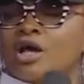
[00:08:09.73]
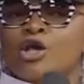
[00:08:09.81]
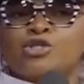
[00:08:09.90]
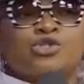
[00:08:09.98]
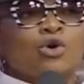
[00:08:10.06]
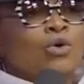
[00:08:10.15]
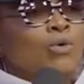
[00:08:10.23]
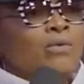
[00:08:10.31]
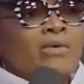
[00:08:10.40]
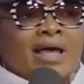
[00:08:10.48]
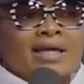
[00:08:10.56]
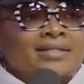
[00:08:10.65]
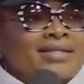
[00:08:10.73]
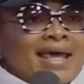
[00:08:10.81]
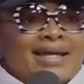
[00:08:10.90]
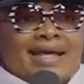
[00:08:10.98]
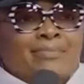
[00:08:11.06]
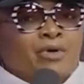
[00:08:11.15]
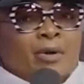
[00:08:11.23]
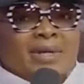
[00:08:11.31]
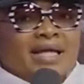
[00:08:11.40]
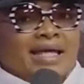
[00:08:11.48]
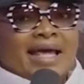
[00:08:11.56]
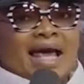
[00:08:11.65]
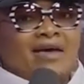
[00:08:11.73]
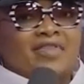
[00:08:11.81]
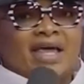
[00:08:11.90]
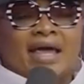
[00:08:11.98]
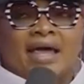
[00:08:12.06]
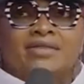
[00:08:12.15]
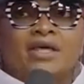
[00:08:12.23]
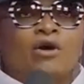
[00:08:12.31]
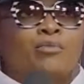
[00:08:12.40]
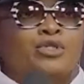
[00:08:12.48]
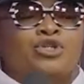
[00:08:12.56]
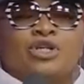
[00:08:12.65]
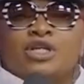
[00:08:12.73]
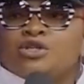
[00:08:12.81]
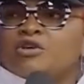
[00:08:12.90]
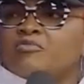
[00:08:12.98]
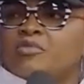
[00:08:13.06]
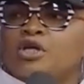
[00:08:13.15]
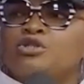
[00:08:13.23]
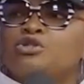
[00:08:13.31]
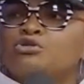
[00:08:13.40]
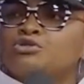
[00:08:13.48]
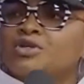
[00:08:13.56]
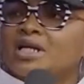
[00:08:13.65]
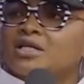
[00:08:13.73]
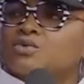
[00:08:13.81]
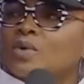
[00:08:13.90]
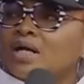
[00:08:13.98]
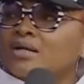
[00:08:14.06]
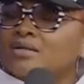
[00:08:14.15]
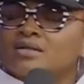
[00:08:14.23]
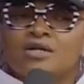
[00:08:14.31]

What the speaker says: So they probably didn't have the opportunity of being children as well.